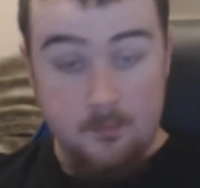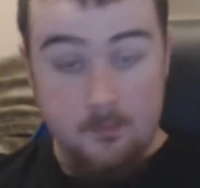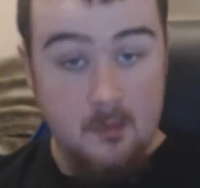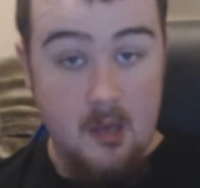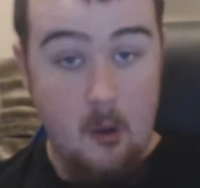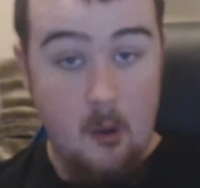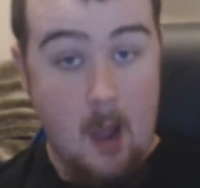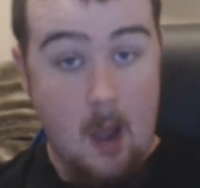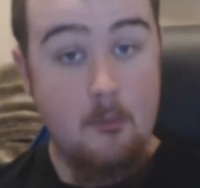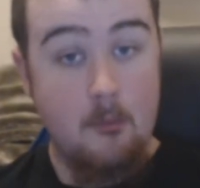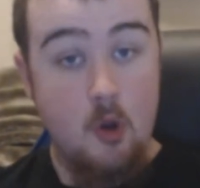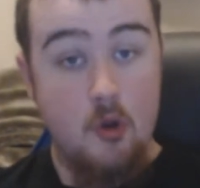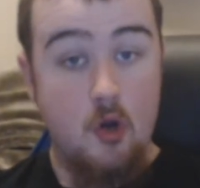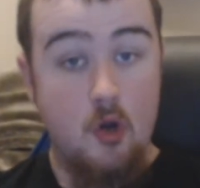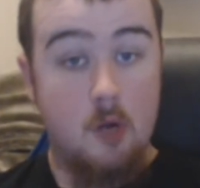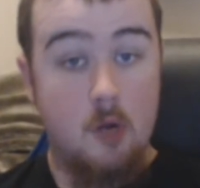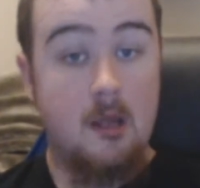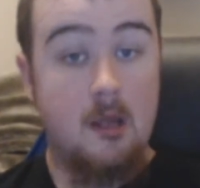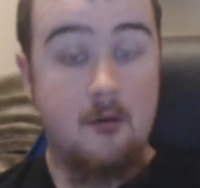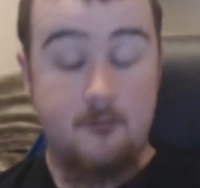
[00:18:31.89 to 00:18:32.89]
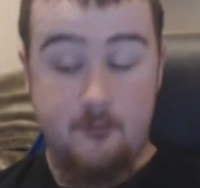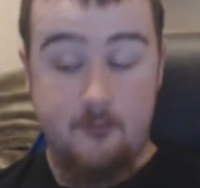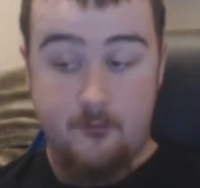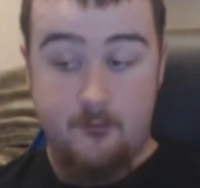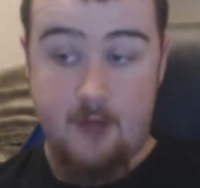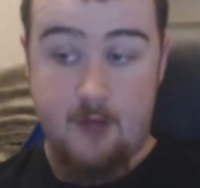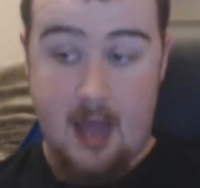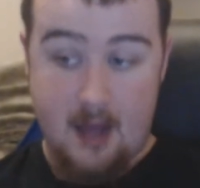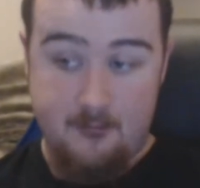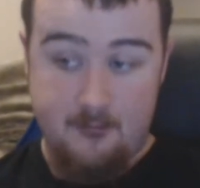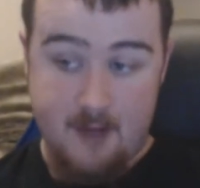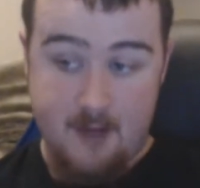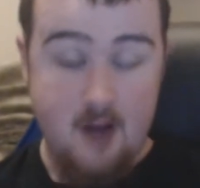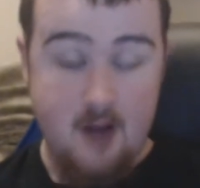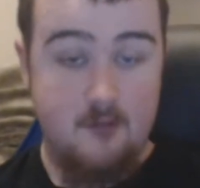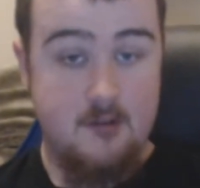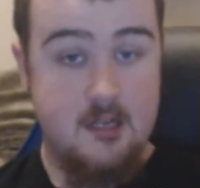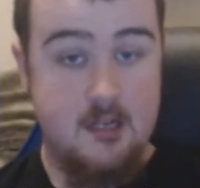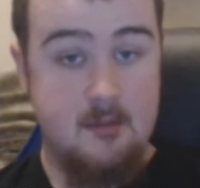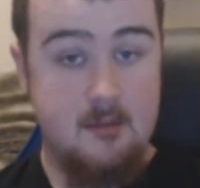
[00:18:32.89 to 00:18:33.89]
No, I'm not normally a fan
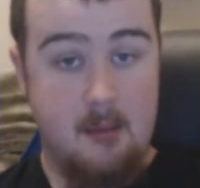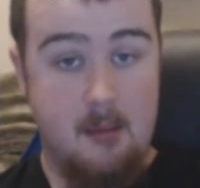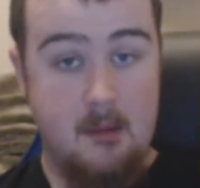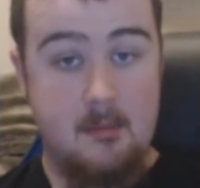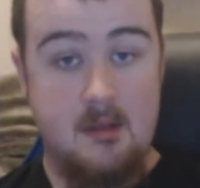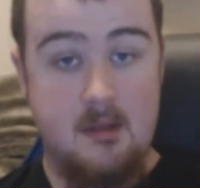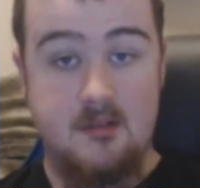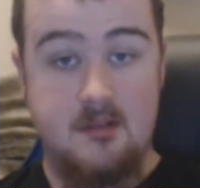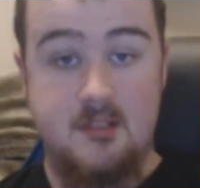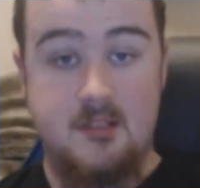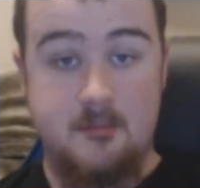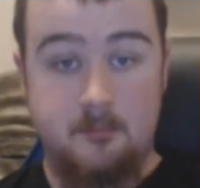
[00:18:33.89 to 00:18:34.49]
of edamame beans.